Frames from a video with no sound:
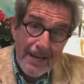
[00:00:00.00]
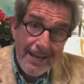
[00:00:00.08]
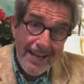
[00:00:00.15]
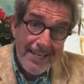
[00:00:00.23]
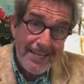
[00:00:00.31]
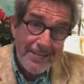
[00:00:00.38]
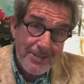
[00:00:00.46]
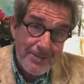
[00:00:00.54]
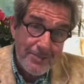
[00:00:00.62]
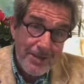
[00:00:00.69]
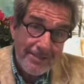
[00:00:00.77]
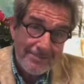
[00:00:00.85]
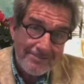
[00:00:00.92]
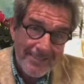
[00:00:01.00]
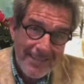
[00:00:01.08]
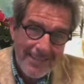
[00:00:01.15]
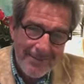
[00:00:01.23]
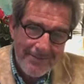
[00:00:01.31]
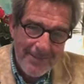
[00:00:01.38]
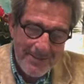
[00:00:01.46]
But I like it as well.
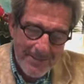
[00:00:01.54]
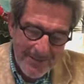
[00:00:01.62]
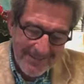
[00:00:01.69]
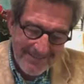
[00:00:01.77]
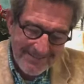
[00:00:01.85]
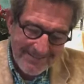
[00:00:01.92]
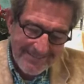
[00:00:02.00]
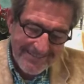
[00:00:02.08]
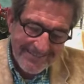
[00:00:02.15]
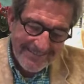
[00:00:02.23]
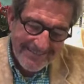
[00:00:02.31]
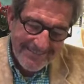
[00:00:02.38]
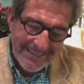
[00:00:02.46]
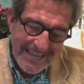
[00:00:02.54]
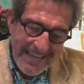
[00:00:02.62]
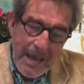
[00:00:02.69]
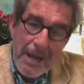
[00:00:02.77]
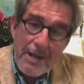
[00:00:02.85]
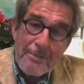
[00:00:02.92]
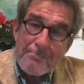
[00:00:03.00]
I love this one.
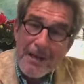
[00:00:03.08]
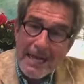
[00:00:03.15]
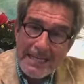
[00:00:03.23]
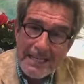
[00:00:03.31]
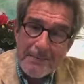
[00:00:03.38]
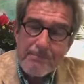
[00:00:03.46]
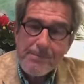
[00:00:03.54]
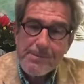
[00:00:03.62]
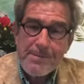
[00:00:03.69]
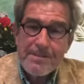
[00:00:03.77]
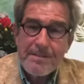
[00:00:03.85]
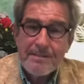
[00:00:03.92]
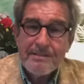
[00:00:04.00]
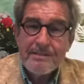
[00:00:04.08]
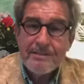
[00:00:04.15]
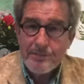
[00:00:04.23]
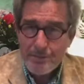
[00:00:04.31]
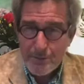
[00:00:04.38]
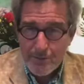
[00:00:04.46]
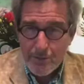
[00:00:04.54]
My glimpse
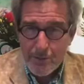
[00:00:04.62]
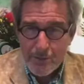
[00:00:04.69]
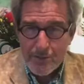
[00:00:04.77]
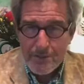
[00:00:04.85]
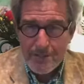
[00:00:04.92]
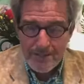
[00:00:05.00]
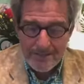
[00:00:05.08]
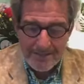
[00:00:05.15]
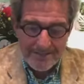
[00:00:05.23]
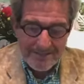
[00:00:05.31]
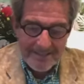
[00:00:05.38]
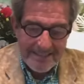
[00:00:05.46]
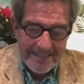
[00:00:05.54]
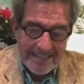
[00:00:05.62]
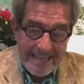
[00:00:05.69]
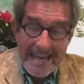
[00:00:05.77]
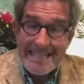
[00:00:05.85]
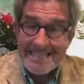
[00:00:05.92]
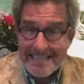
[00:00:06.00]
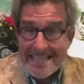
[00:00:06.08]
was caught
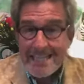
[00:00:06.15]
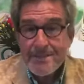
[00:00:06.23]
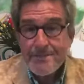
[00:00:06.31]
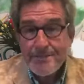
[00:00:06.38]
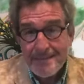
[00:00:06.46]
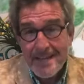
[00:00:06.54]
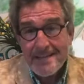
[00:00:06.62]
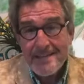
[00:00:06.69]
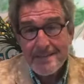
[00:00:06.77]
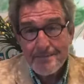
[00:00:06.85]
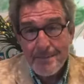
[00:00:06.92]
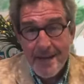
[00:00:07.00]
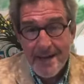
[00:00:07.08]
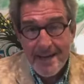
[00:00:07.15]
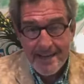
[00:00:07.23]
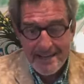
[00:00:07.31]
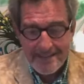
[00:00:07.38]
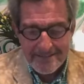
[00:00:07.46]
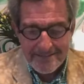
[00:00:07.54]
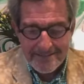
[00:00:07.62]
as it fluttered
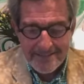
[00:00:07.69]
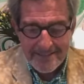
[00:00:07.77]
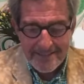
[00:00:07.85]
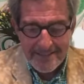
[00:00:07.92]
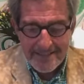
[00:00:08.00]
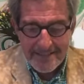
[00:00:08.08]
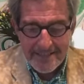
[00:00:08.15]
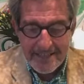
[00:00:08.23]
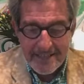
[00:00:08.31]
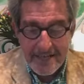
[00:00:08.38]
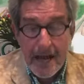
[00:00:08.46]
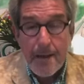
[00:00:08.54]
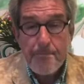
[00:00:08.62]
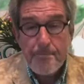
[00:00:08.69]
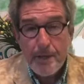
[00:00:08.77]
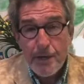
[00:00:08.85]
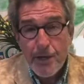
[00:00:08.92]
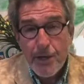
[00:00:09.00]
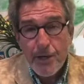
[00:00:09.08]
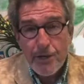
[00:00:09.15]
by, a
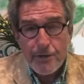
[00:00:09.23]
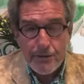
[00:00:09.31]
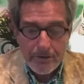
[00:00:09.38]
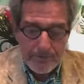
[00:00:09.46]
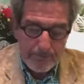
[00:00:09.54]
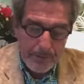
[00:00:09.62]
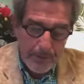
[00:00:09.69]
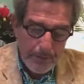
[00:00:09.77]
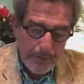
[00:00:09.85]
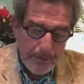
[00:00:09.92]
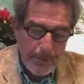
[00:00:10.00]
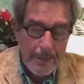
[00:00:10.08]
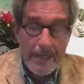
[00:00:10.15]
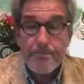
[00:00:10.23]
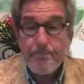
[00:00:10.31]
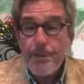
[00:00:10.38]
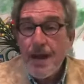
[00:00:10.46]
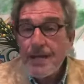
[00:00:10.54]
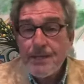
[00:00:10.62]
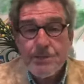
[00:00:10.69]
blur of blue in a
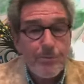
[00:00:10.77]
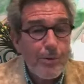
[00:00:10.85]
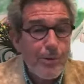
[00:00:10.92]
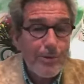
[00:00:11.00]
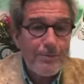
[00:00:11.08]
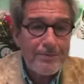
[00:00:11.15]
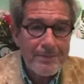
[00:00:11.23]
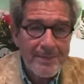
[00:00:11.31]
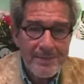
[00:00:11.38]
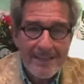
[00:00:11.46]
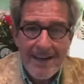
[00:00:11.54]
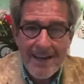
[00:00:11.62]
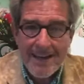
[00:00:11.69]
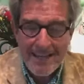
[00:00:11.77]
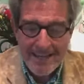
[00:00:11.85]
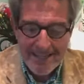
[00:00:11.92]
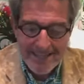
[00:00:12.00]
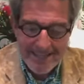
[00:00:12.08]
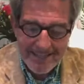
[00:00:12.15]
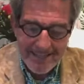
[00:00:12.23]
bright warm
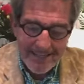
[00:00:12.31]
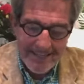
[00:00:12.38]
sky.